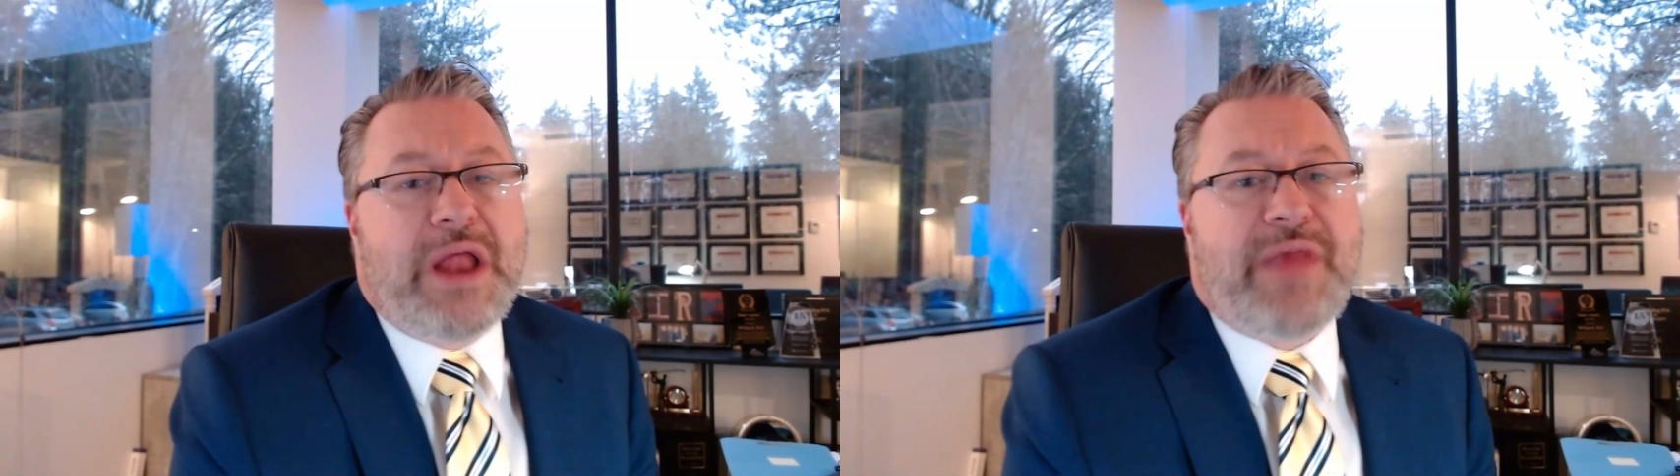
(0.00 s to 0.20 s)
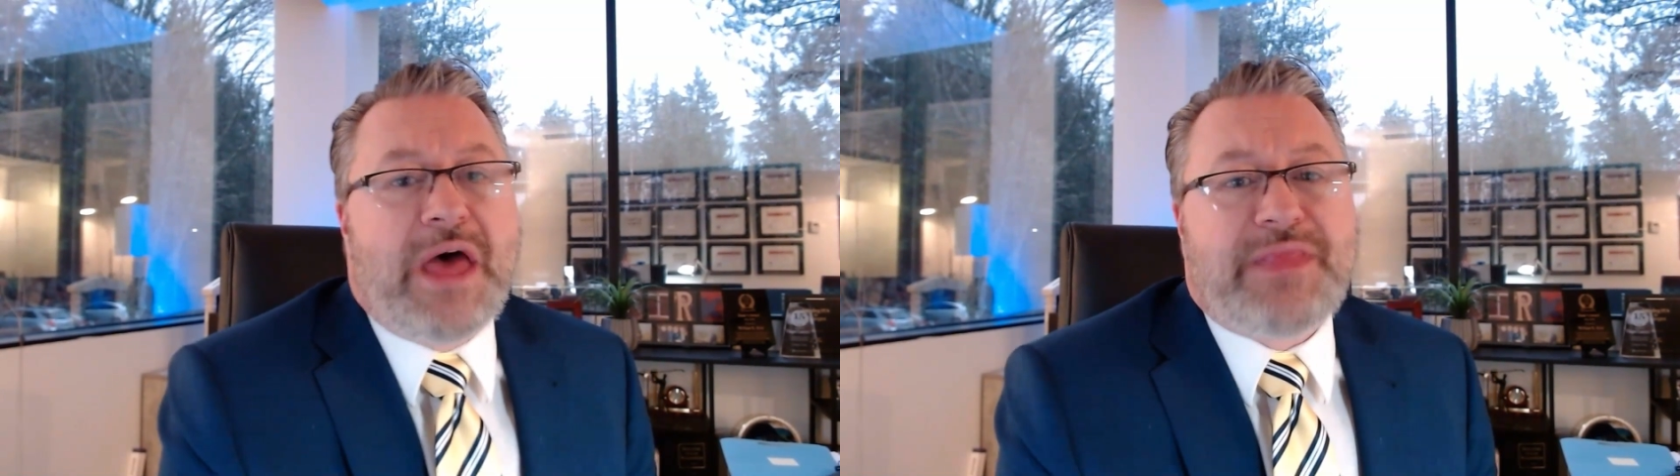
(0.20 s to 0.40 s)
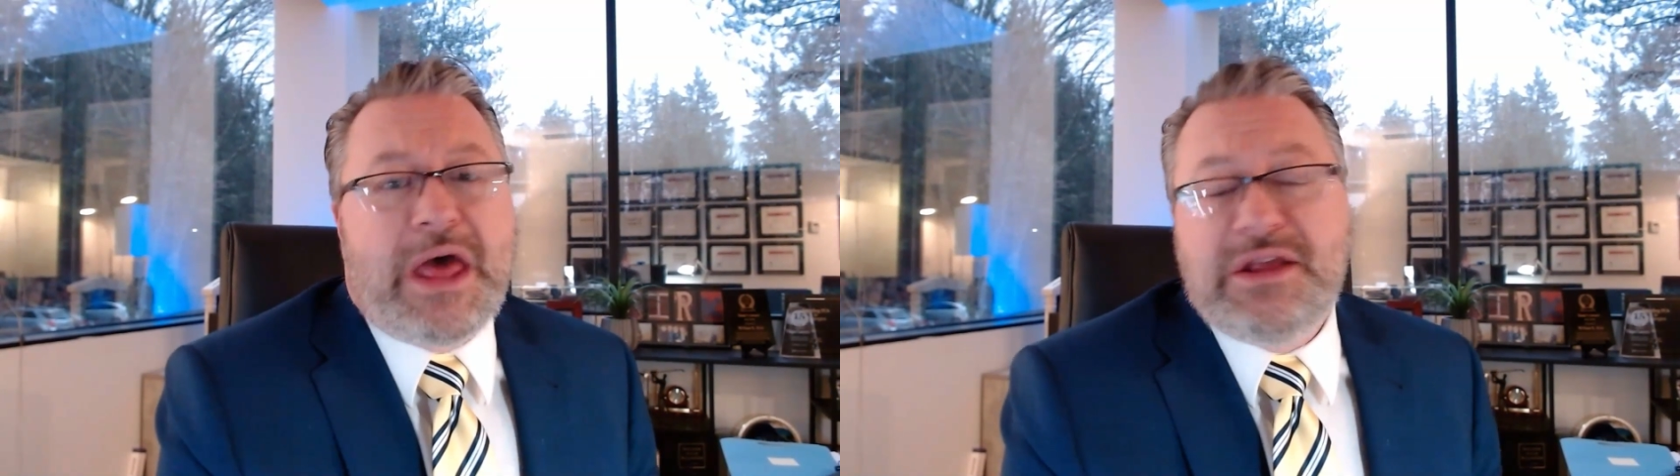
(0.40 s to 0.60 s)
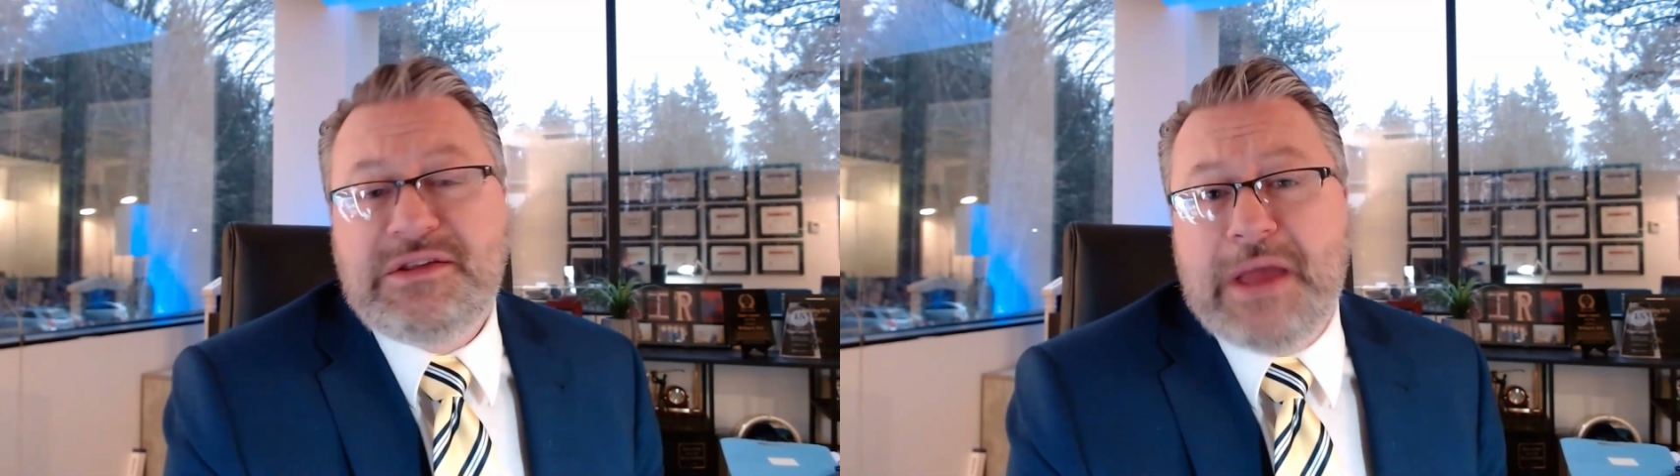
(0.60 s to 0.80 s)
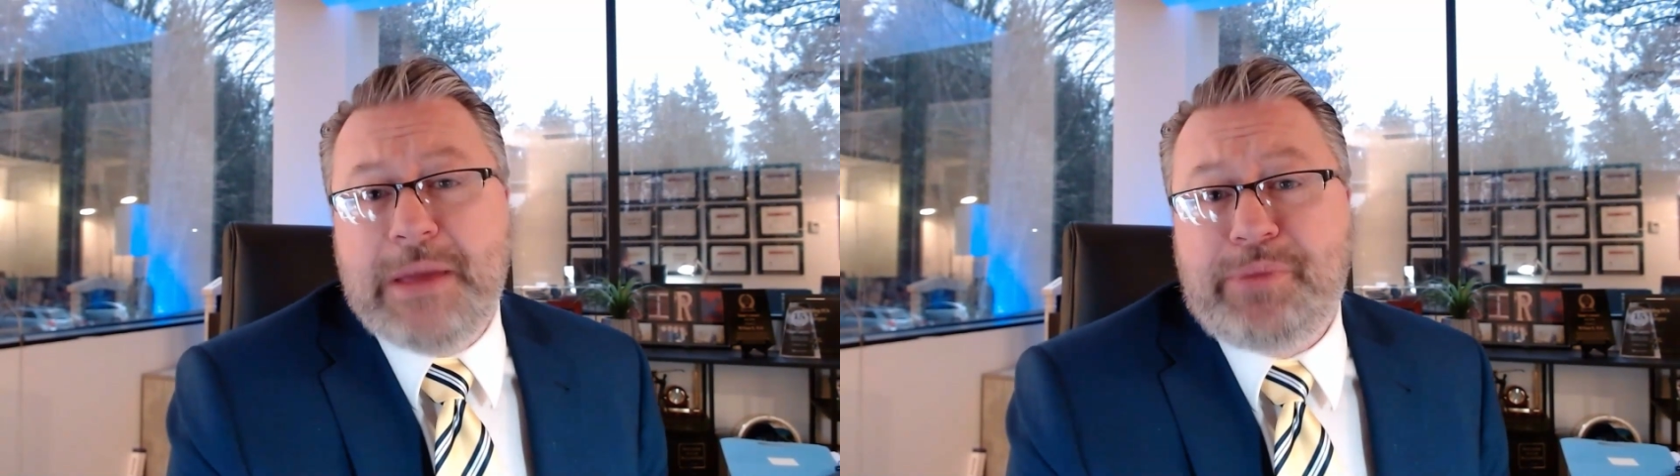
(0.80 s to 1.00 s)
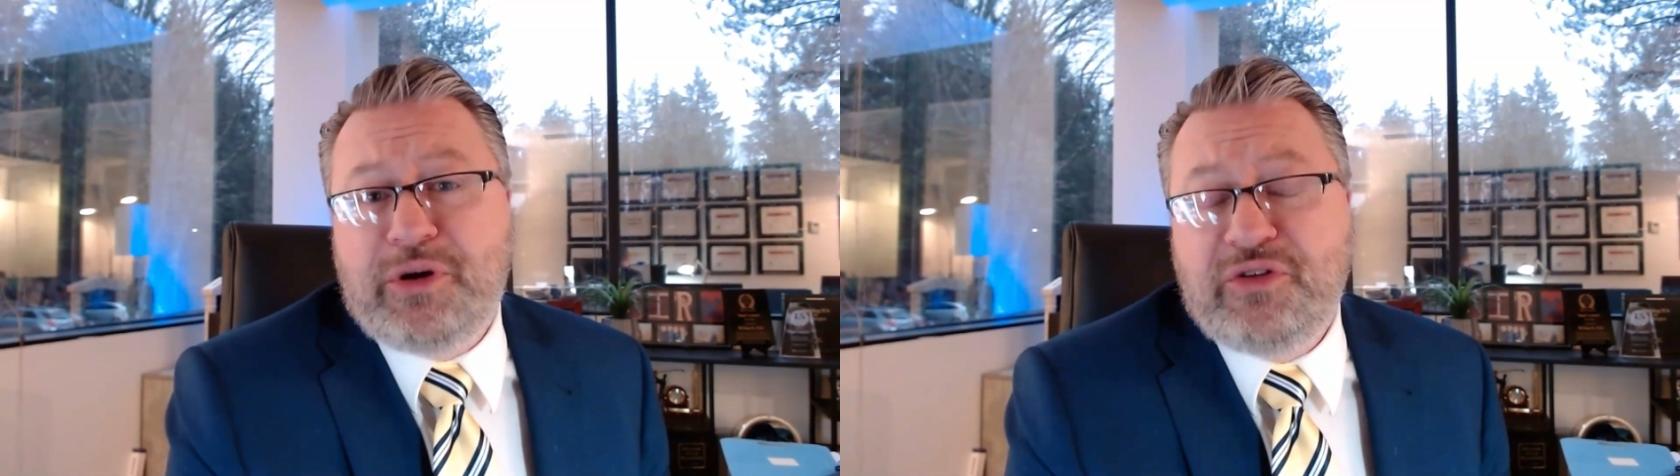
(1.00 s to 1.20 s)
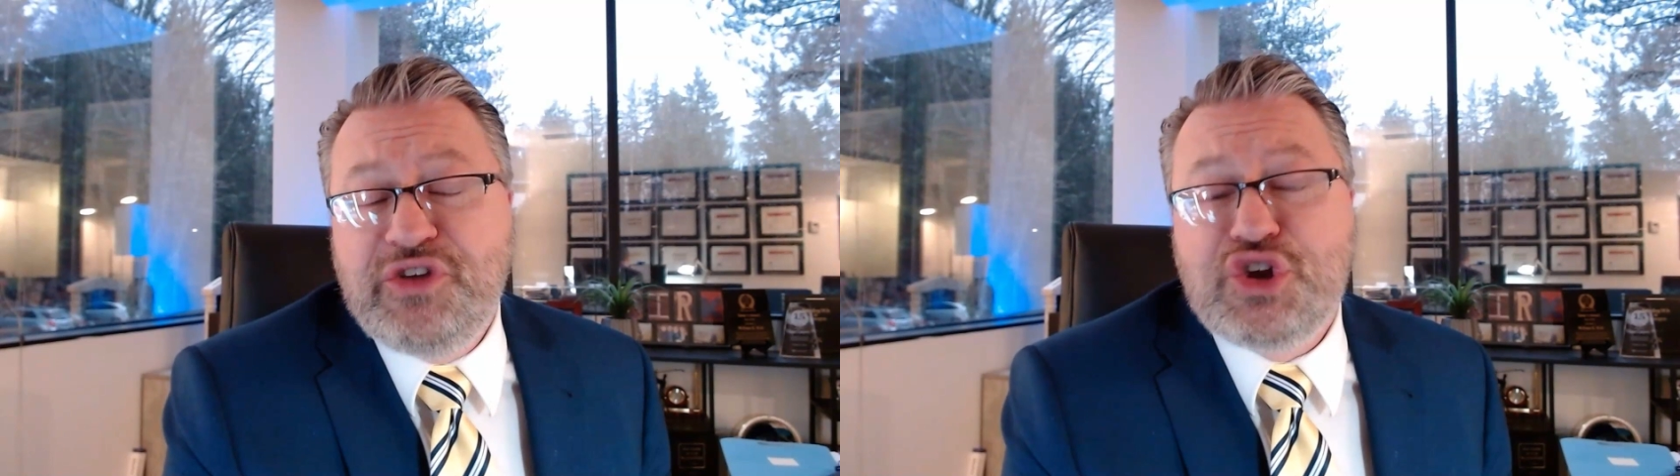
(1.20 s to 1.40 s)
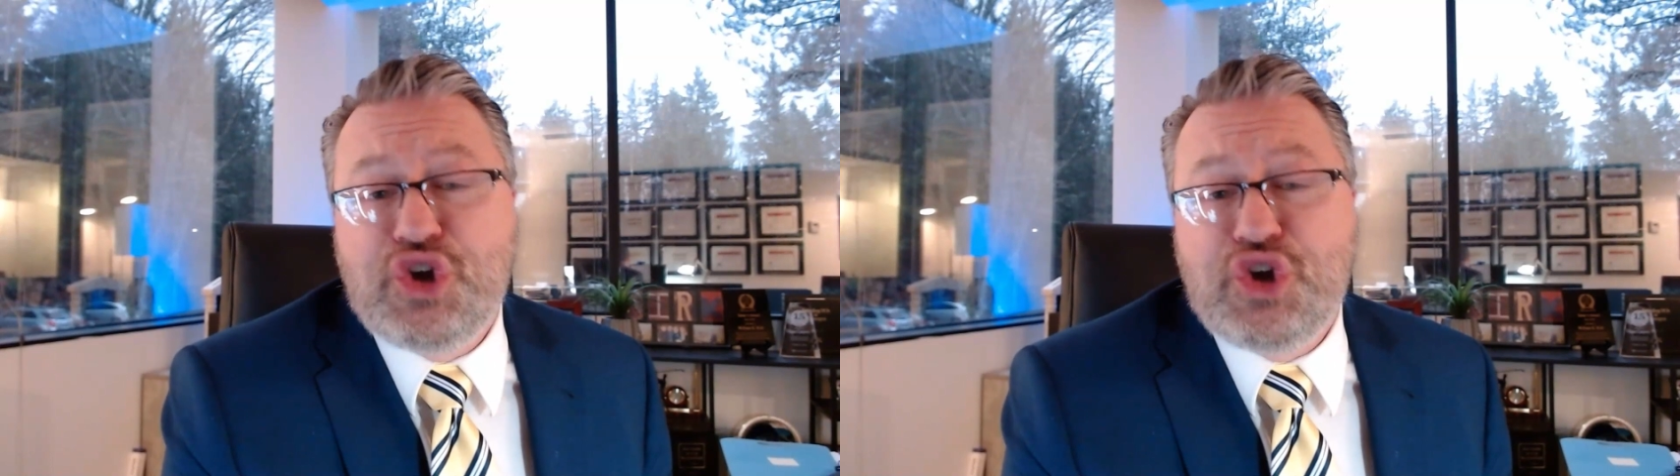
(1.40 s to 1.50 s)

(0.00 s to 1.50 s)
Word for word: and that, that is a person